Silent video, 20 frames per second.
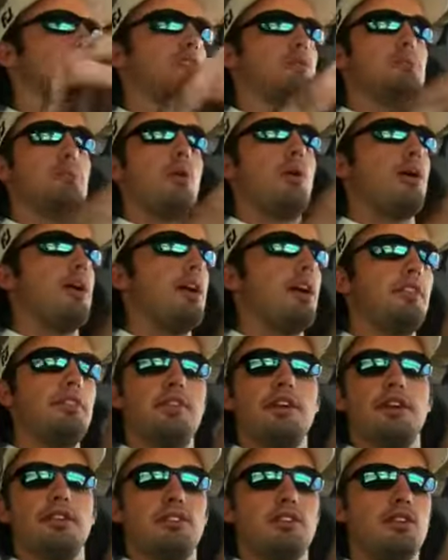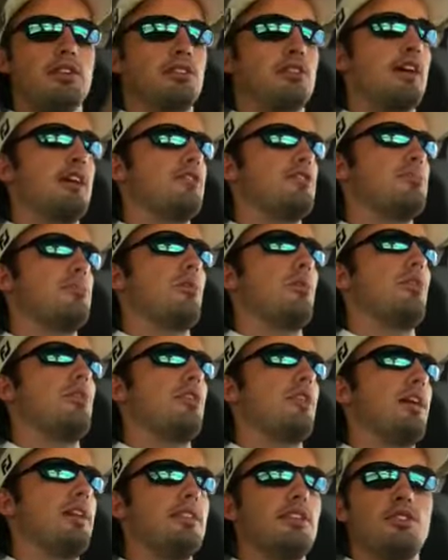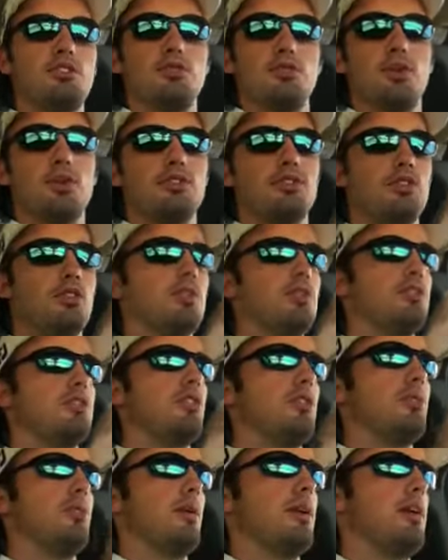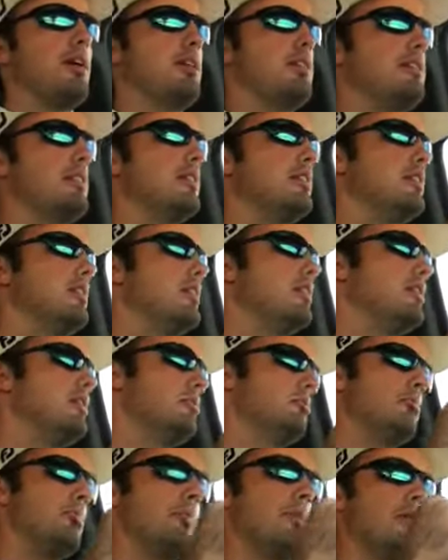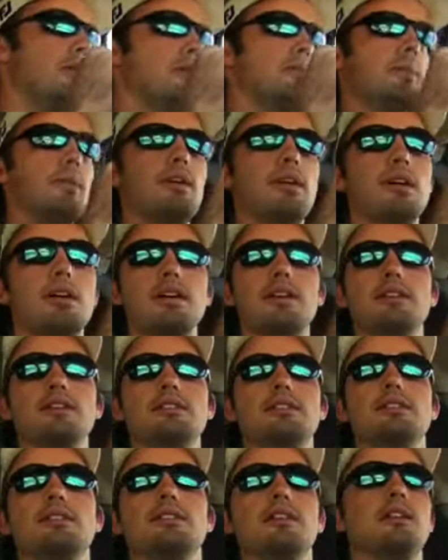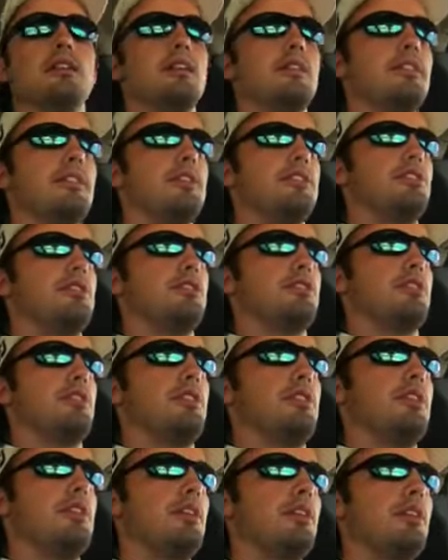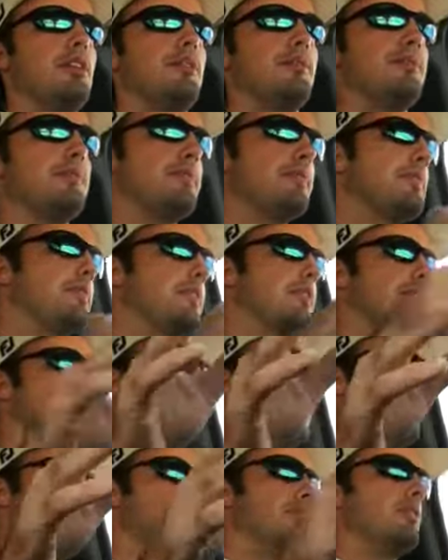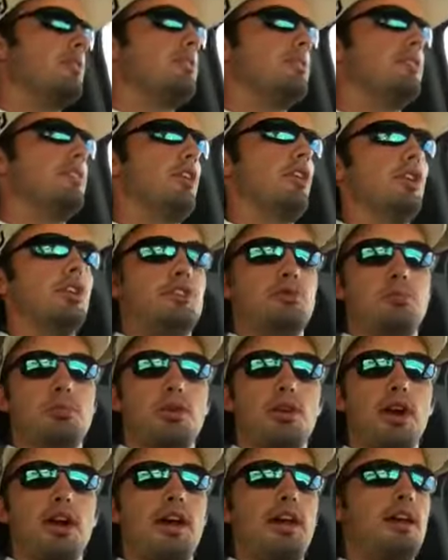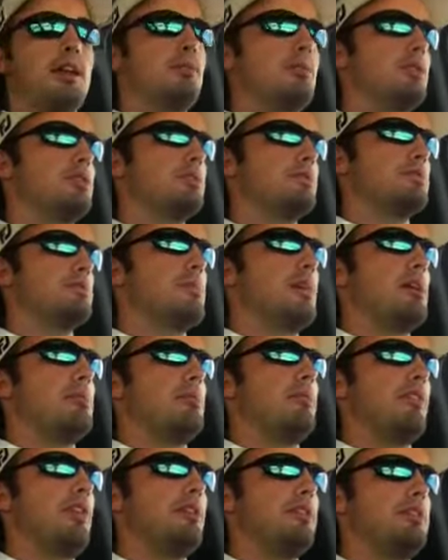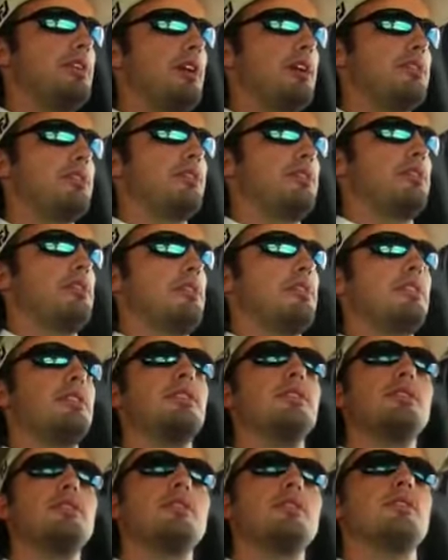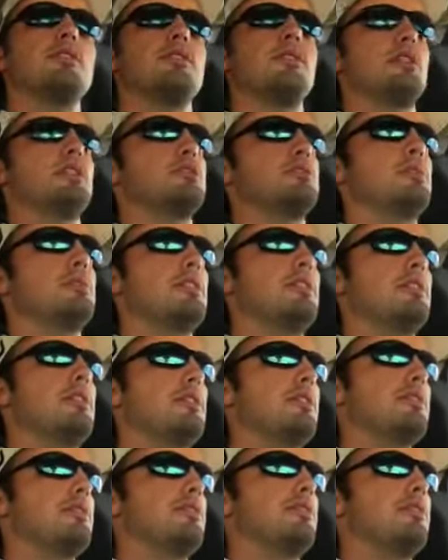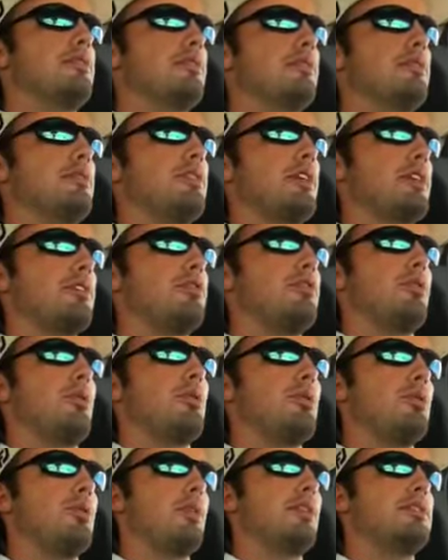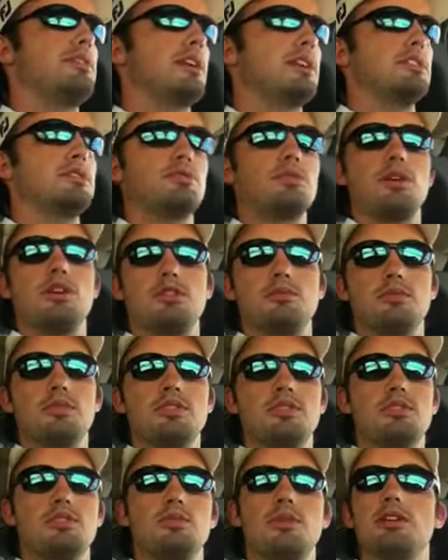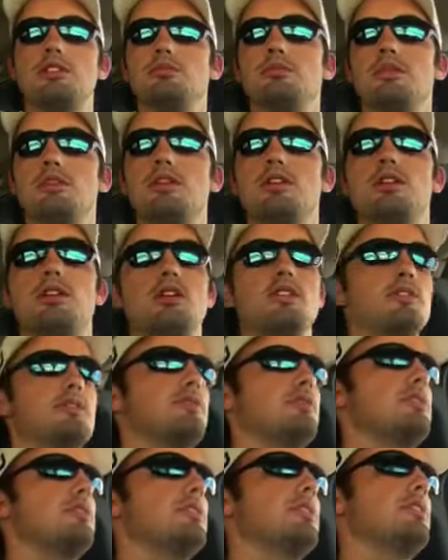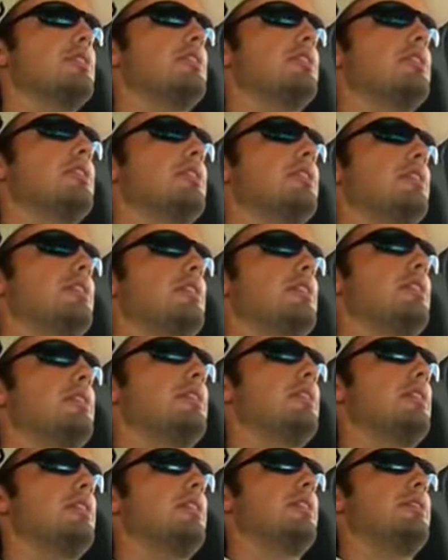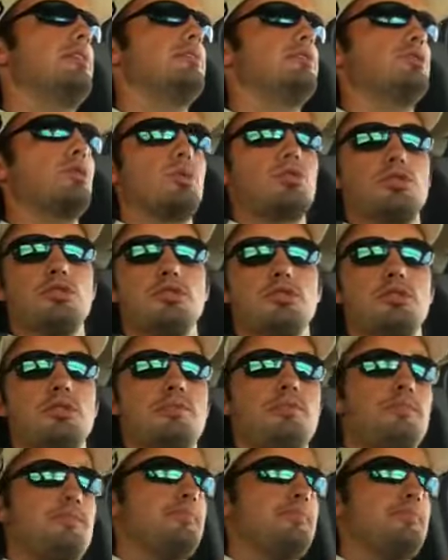He's pointing out things on his laser pointer, like this is where so-and-so went, blah, blah, blah. This is the, Hood's Brigade, which was made up of all Texans in a regiment of, it was like 4 Texas regiments and a regiment of Georgians.